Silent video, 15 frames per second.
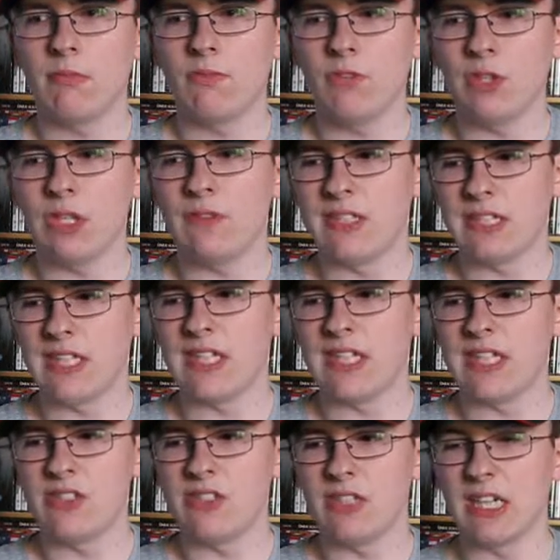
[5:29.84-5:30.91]
few
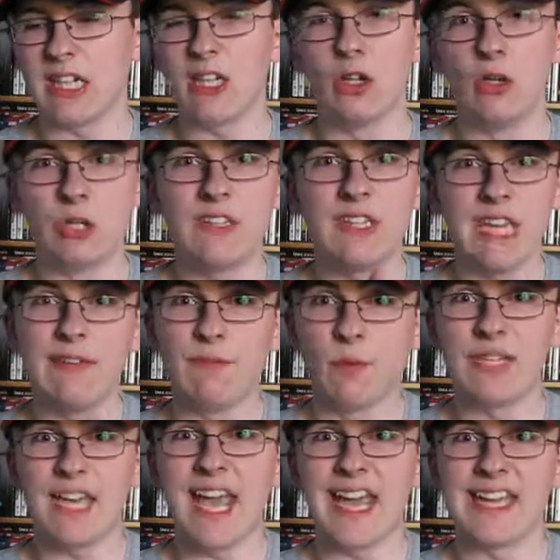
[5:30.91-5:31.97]
DVDs, including The Evil
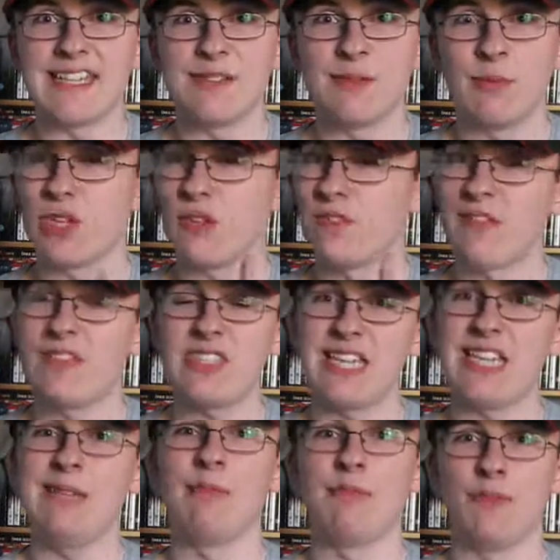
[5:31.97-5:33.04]
Dead, which I've never
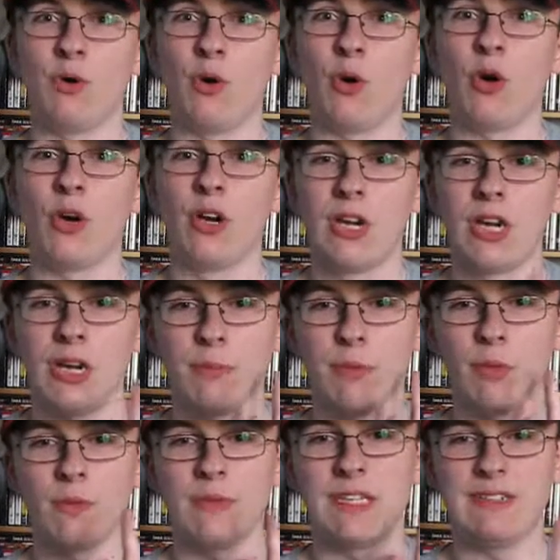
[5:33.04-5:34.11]
seen before.
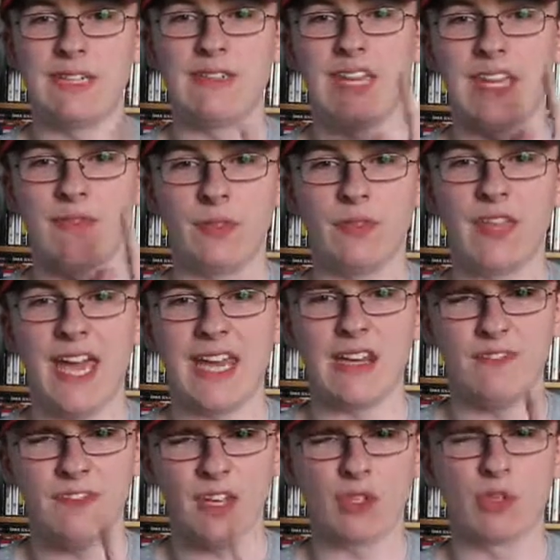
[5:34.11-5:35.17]
Bought the DVD of The Evil Dead, and
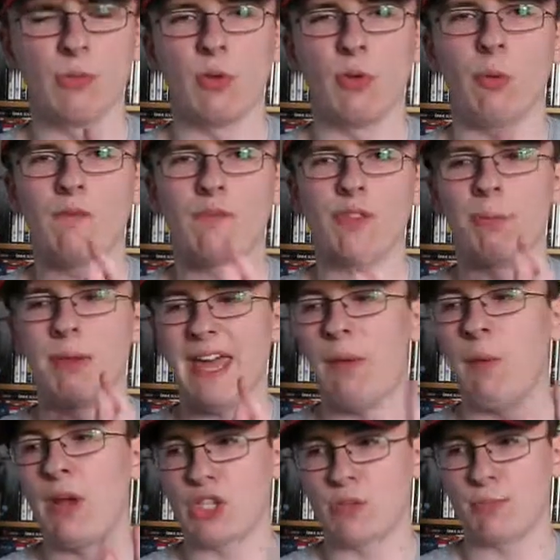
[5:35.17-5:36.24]
I think I also bought one for the
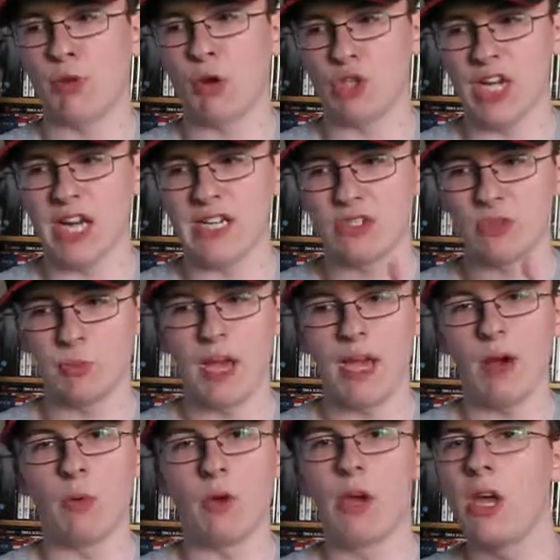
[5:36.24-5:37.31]
Blair Witch Project as
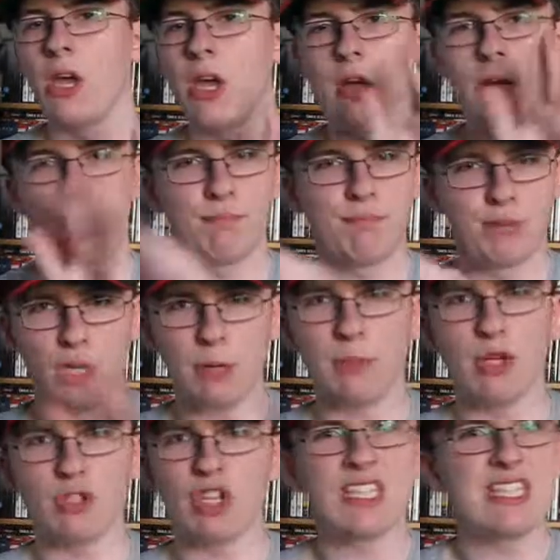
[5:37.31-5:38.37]
well. Purely
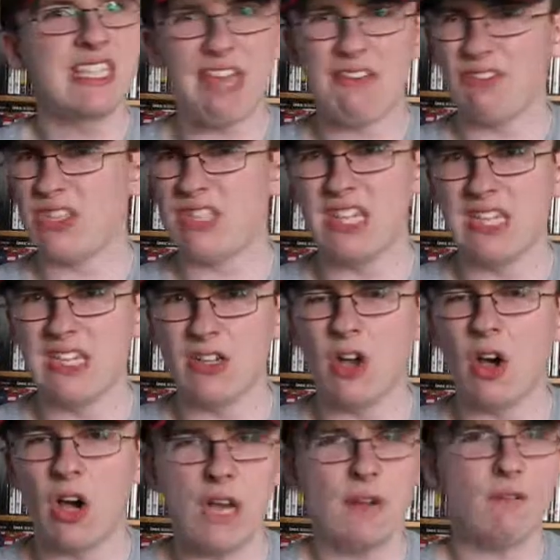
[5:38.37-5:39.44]
because I'd never seen
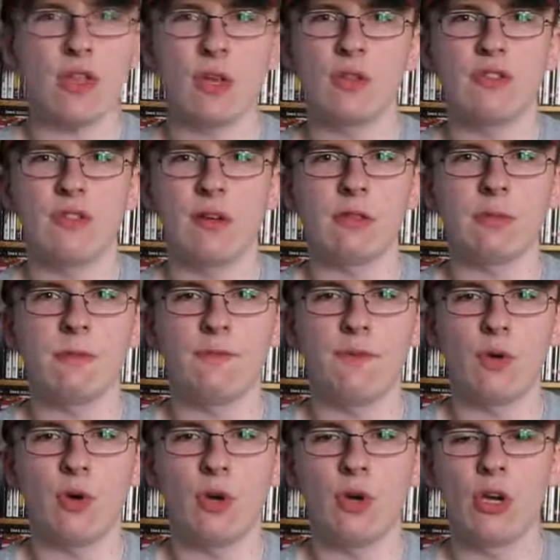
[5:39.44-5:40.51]
either of those films
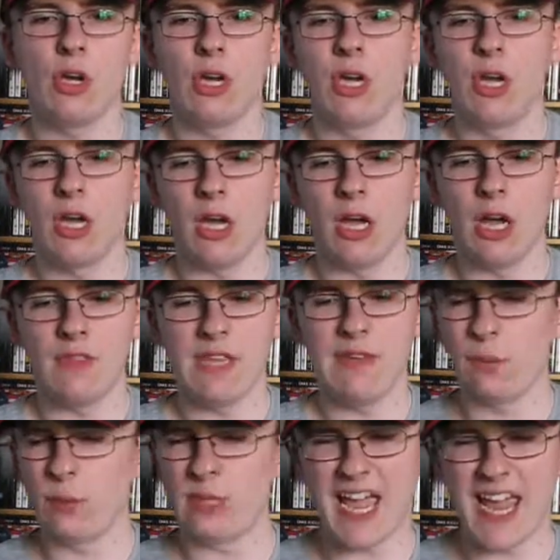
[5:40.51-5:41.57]
before. The
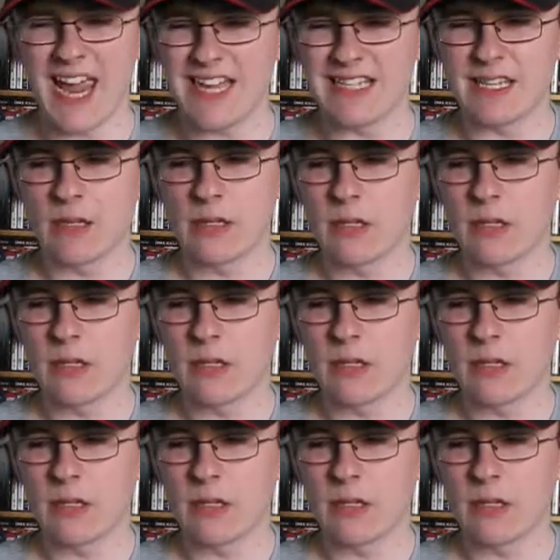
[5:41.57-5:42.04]
Evil Dead,